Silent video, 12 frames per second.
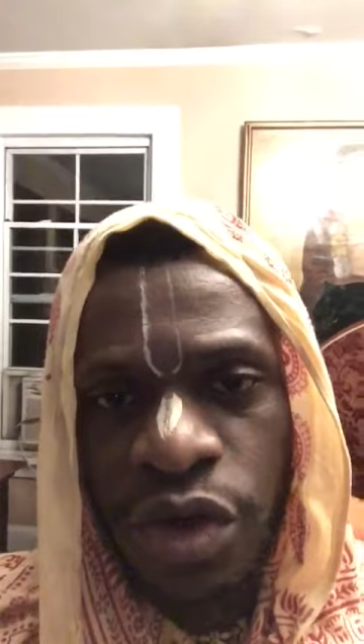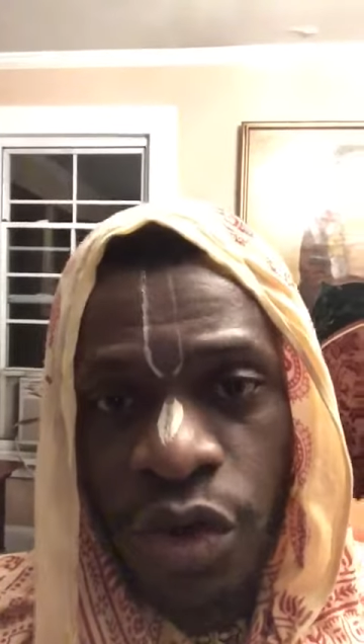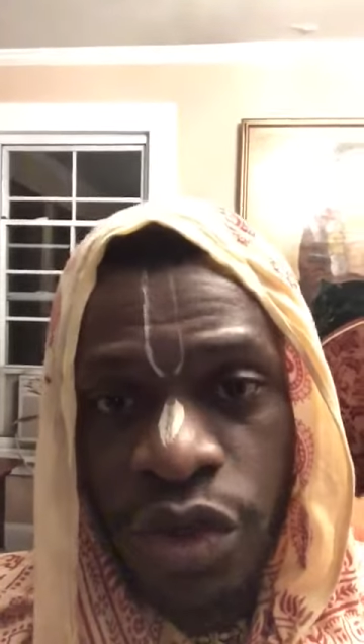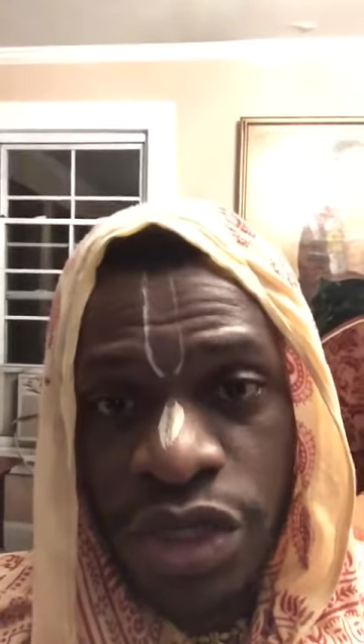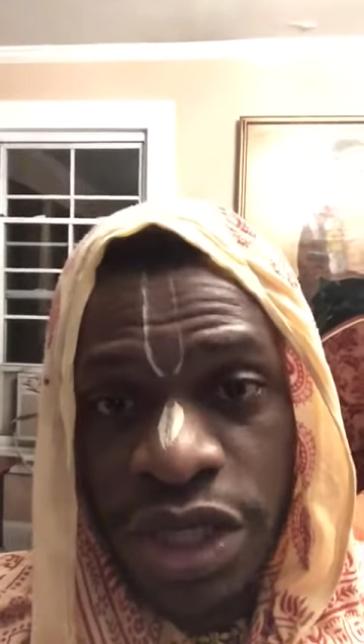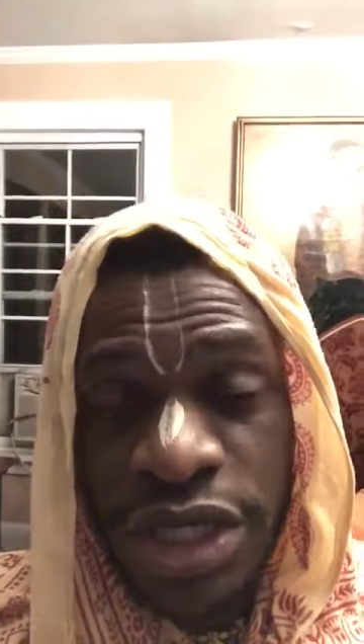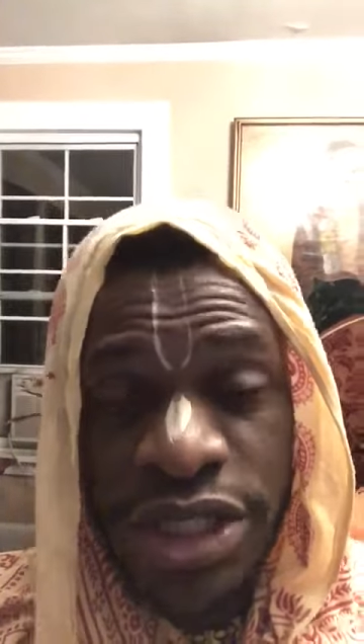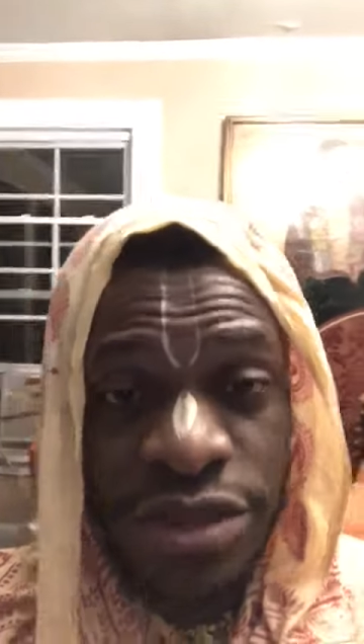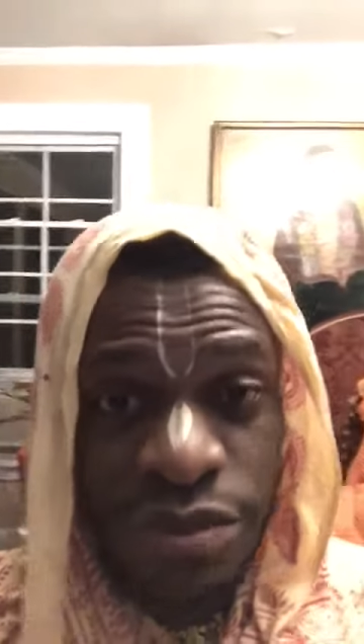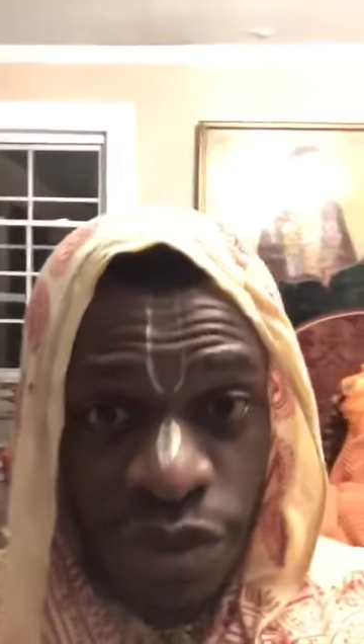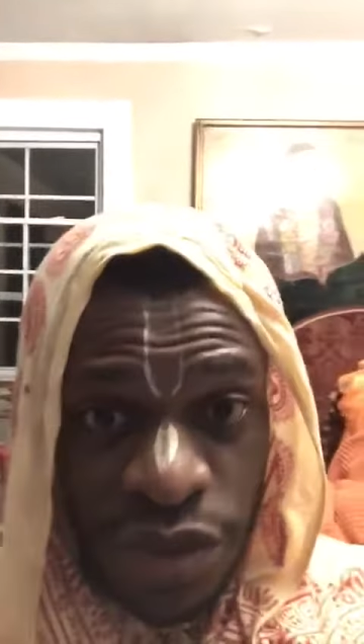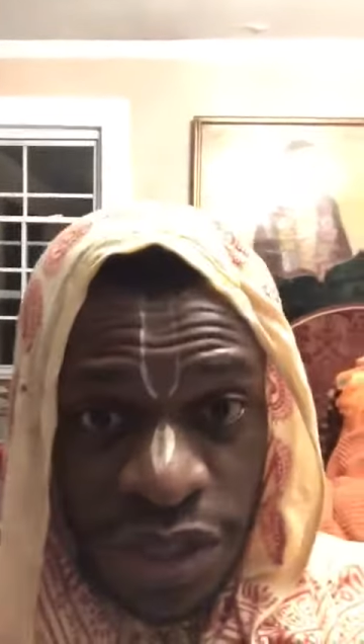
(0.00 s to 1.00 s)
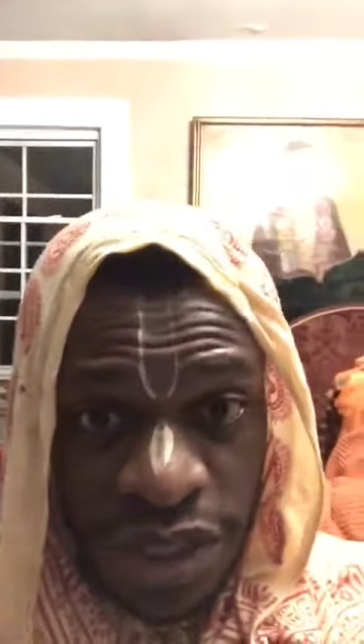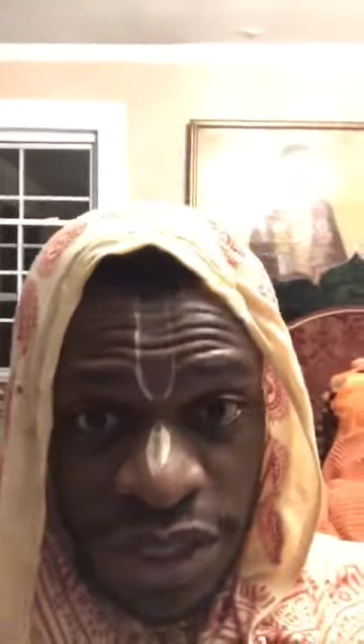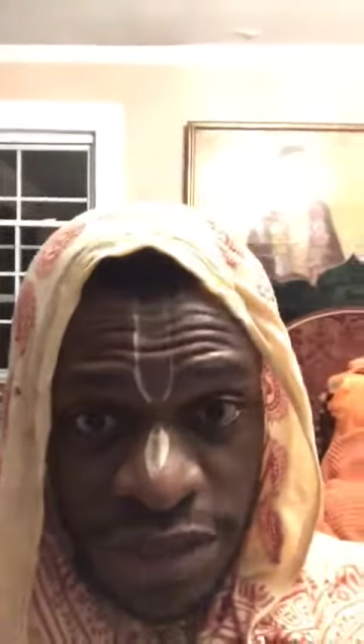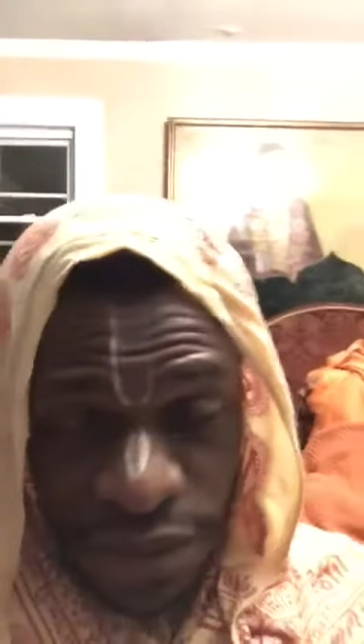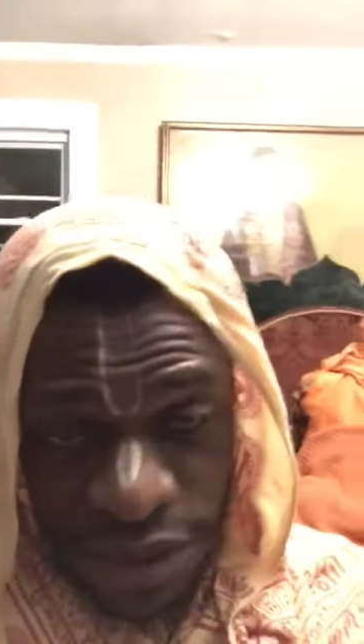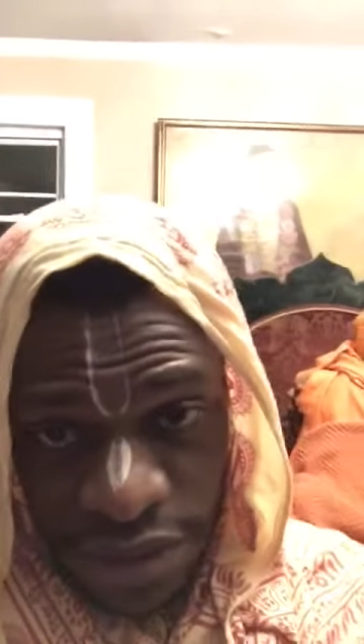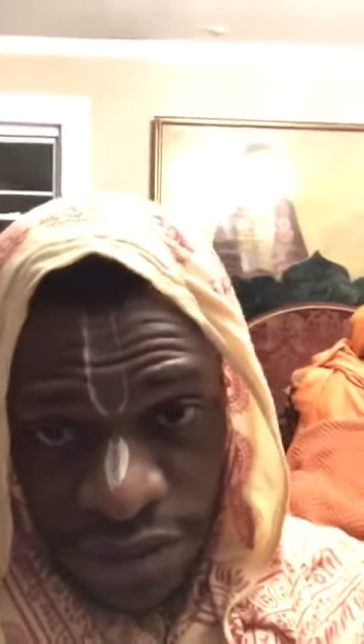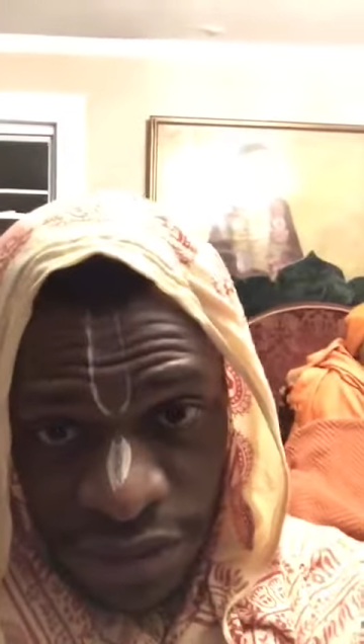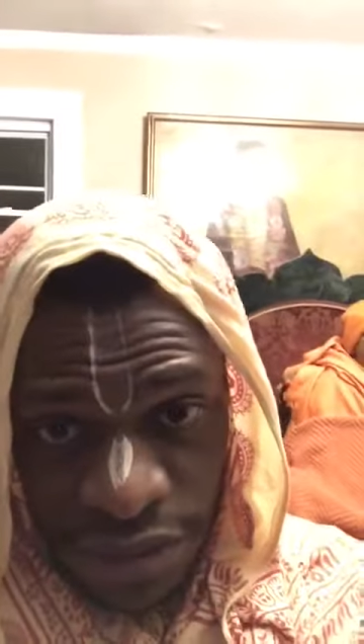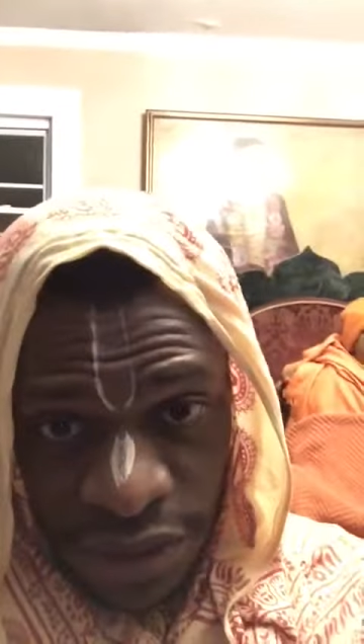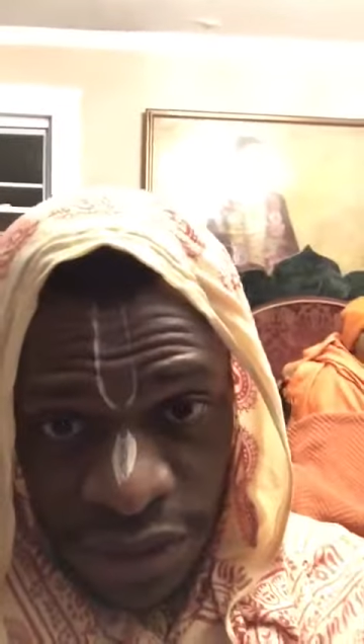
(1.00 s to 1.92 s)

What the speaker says: goes as smoothly as possible.